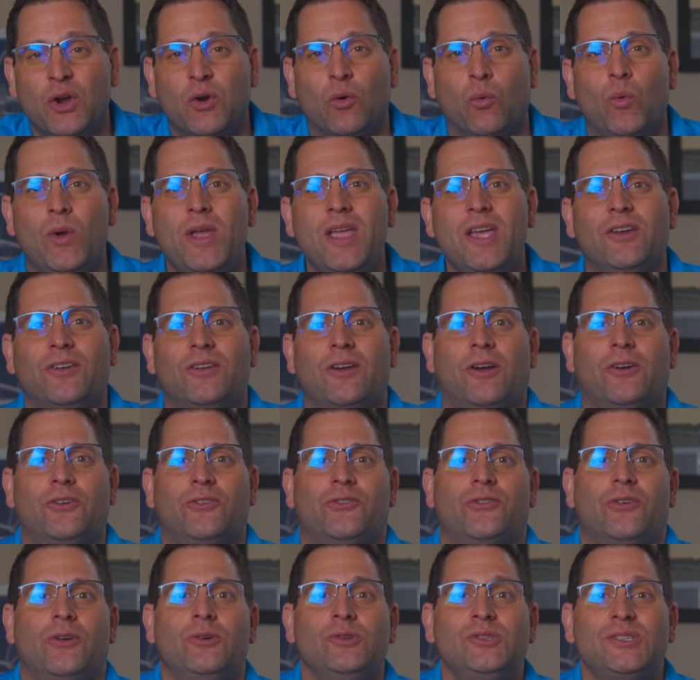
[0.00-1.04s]
we at
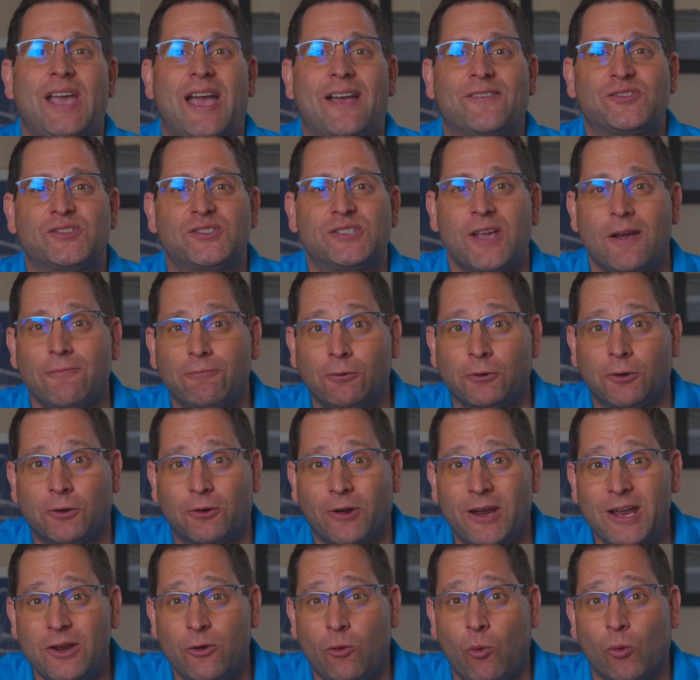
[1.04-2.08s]
DARTdrones have several
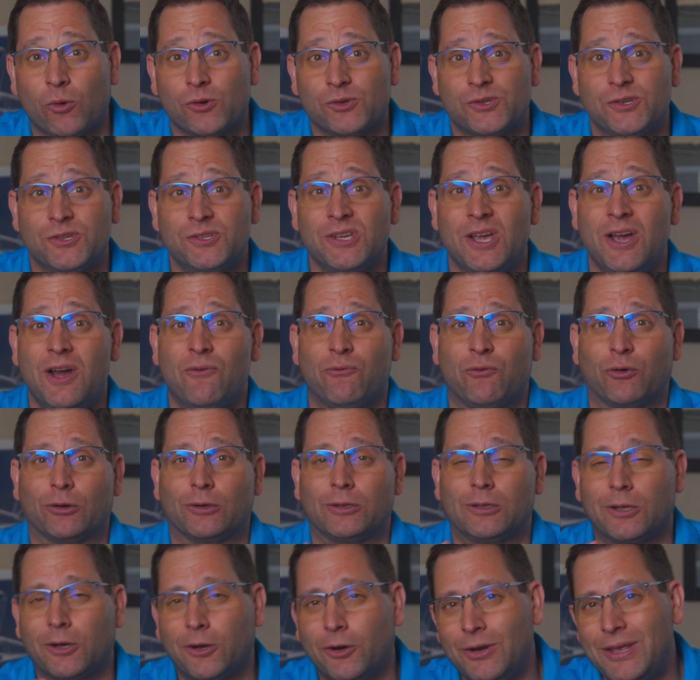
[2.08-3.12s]
great courses for
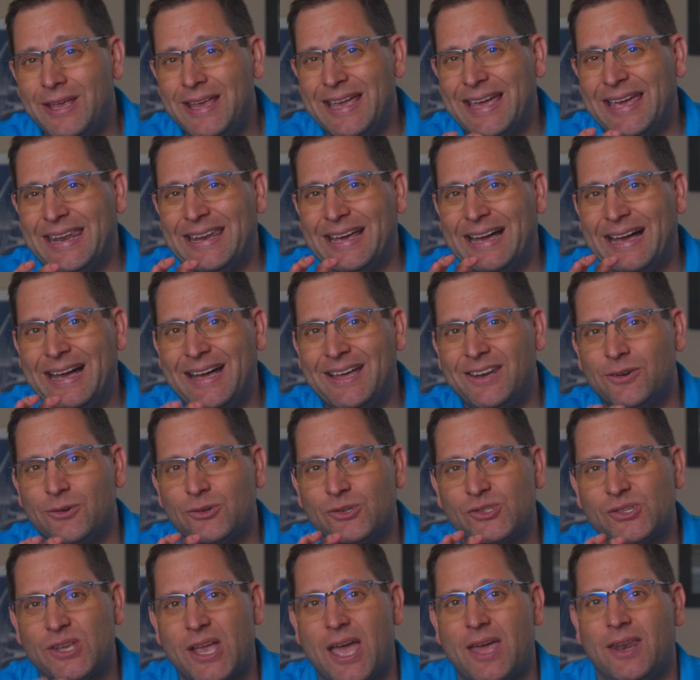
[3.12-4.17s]
learning and
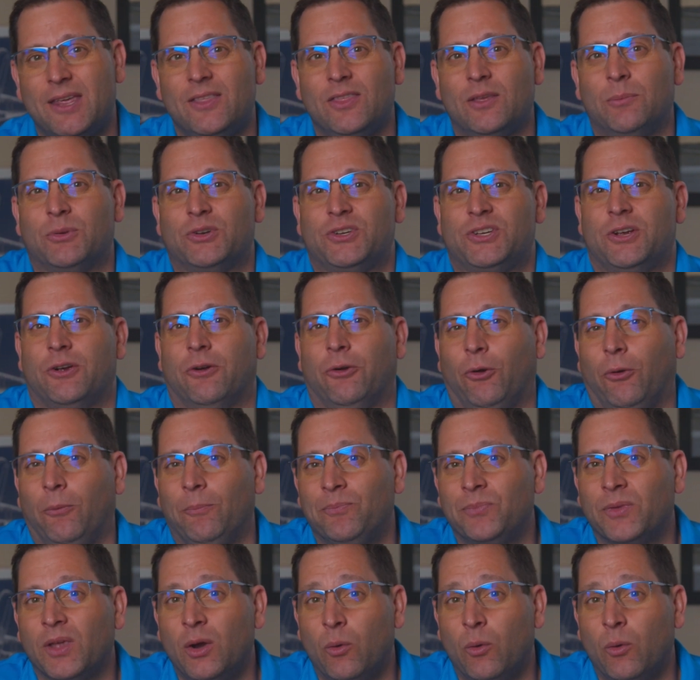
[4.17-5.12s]
understanding the material.